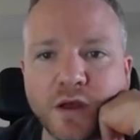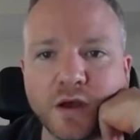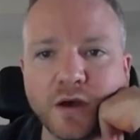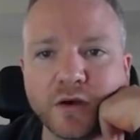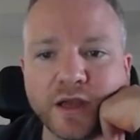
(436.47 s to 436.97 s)

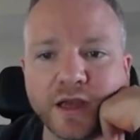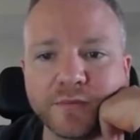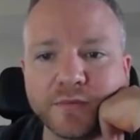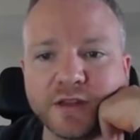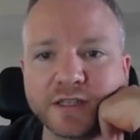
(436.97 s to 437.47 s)
Okay,
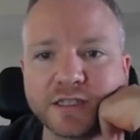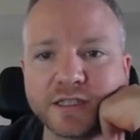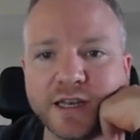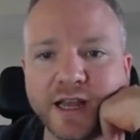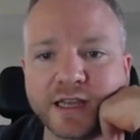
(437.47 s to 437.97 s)
this is
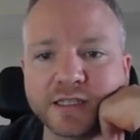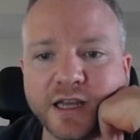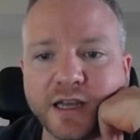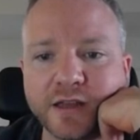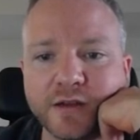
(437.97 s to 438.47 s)
the next
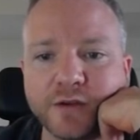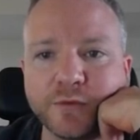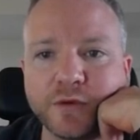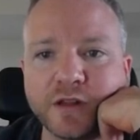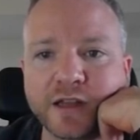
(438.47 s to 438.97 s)
day.
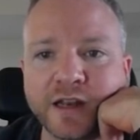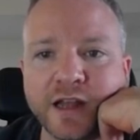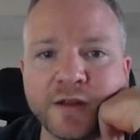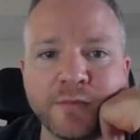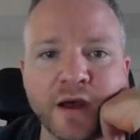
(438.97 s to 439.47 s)
We're looking
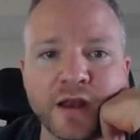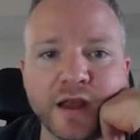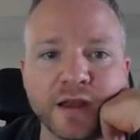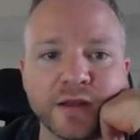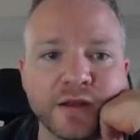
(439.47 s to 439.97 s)
at a
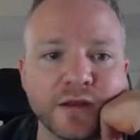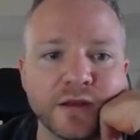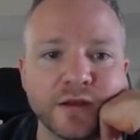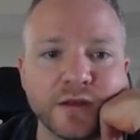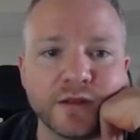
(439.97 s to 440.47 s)
Monday.
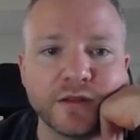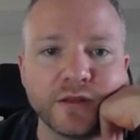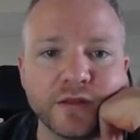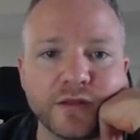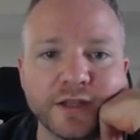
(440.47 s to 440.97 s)

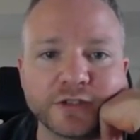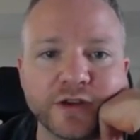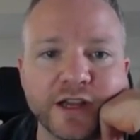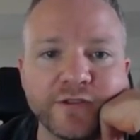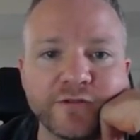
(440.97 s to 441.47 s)
The
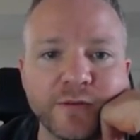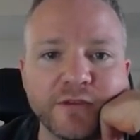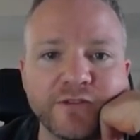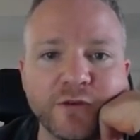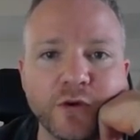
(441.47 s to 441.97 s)
trade from
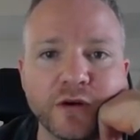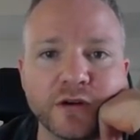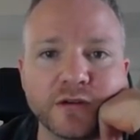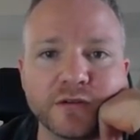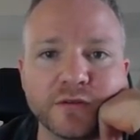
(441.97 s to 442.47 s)

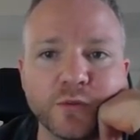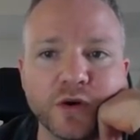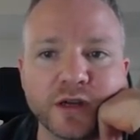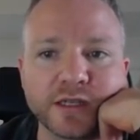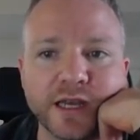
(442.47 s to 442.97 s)
before
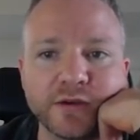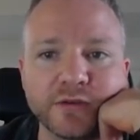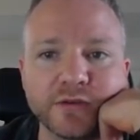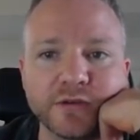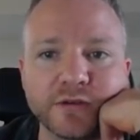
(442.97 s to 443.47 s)
worked
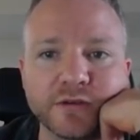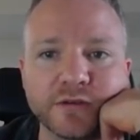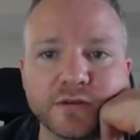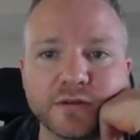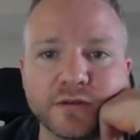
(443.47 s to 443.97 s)
out.
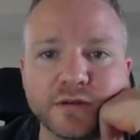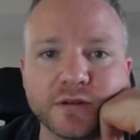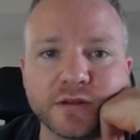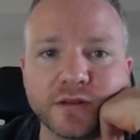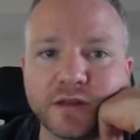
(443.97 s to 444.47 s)

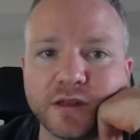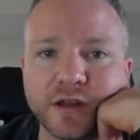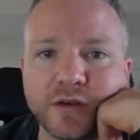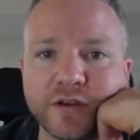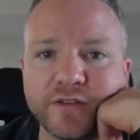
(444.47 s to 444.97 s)

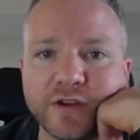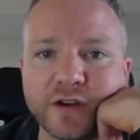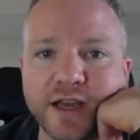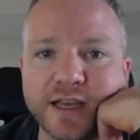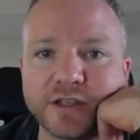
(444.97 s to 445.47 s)
If you're
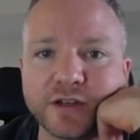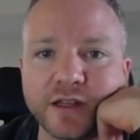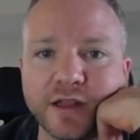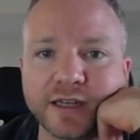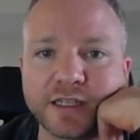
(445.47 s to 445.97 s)
nice, you're
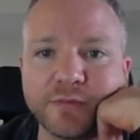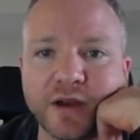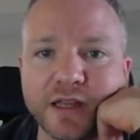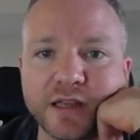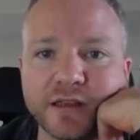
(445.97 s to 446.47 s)
collecting
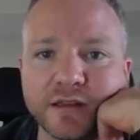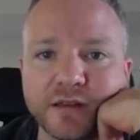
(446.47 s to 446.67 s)
money